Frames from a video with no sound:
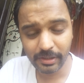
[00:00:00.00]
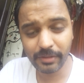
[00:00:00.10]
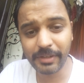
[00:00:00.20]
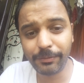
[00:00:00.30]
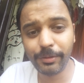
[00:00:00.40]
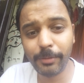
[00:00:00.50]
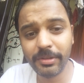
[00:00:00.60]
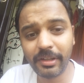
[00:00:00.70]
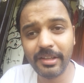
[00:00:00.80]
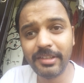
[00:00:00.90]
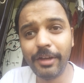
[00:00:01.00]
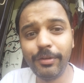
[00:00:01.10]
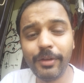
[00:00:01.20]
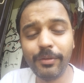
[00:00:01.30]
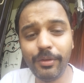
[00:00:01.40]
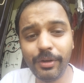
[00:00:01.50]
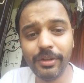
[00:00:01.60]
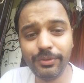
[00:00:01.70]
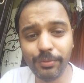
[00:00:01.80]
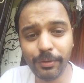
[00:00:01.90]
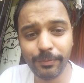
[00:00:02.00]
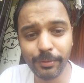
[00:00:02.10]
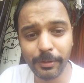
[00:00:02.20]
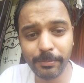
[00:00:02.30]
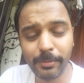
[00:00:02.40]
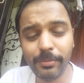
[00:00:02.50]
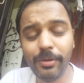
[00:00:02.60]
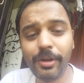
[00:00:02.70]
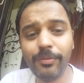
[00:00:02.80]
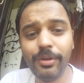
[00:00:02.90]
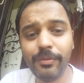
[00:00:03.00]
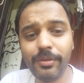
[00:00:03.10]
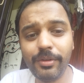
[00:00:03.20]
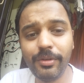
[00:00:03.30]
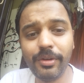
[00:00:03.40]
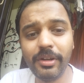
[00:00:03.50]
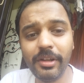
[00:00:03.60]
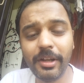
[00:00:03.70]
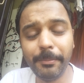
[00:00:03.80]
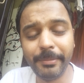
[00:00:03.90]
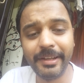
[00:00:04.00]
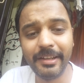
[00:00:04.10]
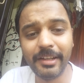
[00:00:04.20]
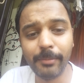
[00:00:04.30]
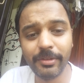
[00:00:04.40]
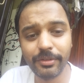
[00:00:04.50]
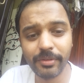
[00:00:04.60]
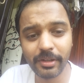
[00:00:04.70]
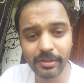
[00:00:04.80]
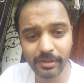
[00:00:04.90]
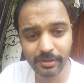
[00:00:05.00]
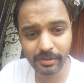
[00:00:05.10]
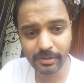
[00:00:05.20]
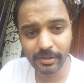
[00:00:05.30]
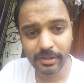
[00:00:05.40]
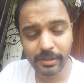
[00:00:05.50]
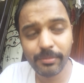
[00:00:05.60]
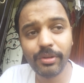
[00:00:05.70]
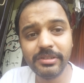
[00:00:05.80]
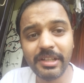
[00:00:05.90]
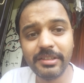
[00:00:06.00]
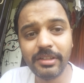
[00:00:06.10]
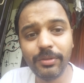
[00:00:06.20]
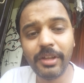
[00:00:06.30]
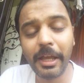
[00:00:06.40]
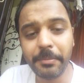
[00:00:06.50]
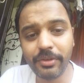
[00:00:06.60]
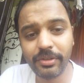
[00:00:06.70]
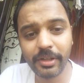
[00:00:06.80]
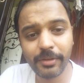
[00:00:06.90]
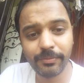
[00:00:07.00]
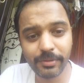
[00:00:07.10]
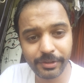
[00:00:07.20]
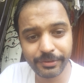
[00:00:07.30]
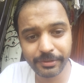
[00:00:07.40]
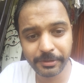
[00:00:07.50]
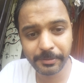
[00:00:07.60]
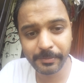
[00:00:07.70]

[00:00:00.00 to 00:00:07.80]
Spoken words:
If that would have been the case, I would have got a choked fuel pump or I would have got a completely damaged vehicle, because that's how the high pressure game works.